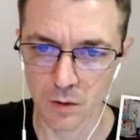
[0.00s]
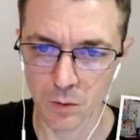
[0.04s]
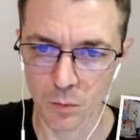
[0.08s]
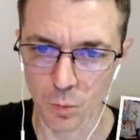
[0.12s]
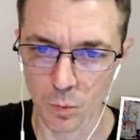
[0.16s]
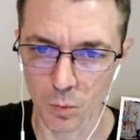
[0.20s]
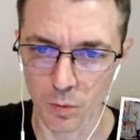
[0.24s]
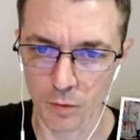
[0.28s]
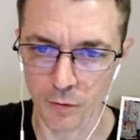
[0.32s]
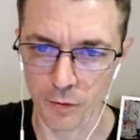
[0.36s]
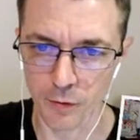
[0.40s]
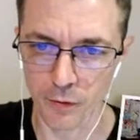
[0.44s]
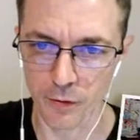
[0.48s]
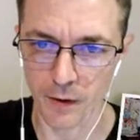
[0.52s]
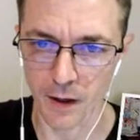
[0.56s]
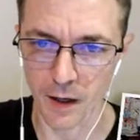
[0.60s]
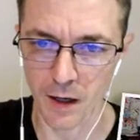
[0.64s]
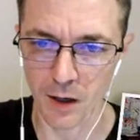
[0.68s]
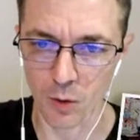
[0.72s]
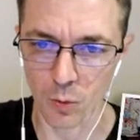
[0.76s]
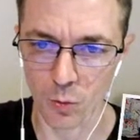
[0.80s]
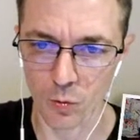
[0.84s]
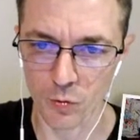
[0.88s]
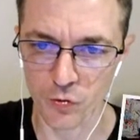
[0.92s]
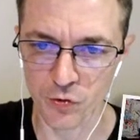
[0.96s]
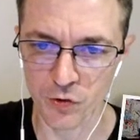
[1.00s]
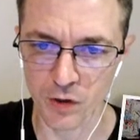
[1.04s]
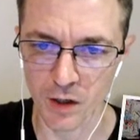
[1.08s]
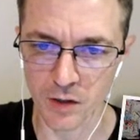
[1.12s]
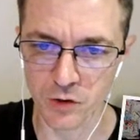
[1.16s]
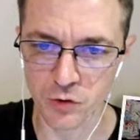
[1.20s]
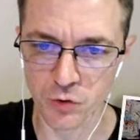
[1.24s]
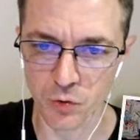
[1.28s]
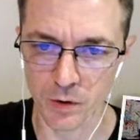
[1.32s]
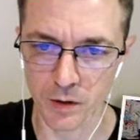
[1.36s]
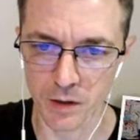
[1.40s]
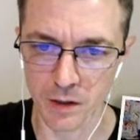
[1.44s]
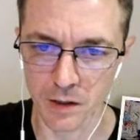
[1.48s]
with that, or a
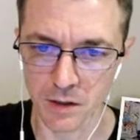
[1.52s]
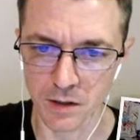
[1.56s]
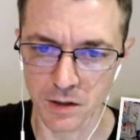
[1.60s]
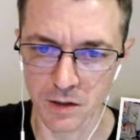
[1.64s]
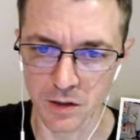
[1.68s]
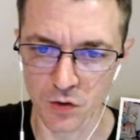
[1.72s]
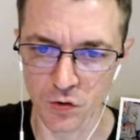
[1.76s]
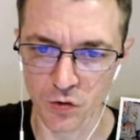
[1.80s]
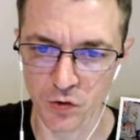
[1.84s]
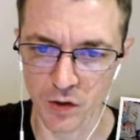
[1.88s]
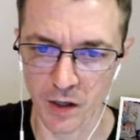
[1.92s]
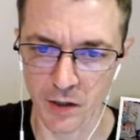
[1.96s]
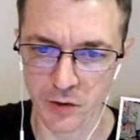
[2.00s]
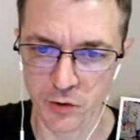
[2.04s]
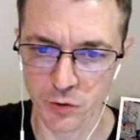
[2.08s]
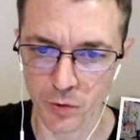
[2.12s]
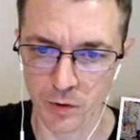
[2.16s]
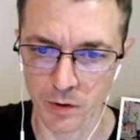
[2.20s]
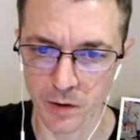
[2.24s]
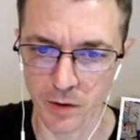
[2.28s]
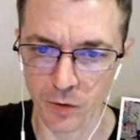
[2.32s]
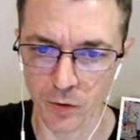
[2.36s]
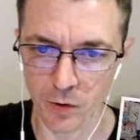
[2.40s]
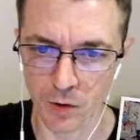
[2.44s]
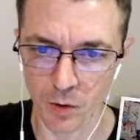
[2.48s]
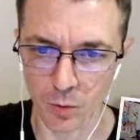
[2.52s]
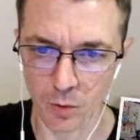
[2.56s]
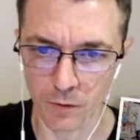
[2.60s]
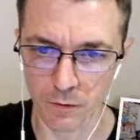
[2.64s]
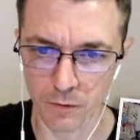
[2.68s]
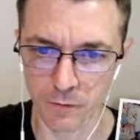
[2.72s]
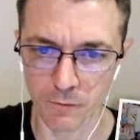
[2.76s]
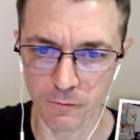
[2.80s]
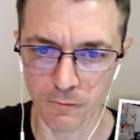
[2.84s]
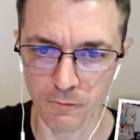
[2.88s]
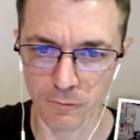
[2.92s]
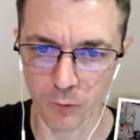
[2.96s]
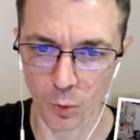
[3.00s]
saturated desaturated thing
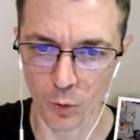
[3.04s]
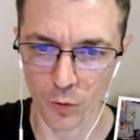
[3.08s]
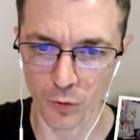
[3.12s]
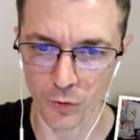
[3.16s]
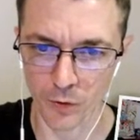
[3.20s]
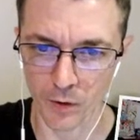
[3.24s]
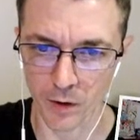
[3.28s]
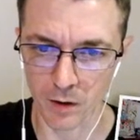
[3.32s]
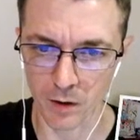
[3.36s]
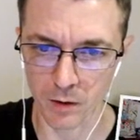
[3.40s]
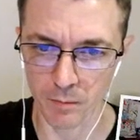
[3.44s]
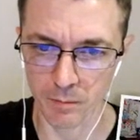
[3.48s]
with foreground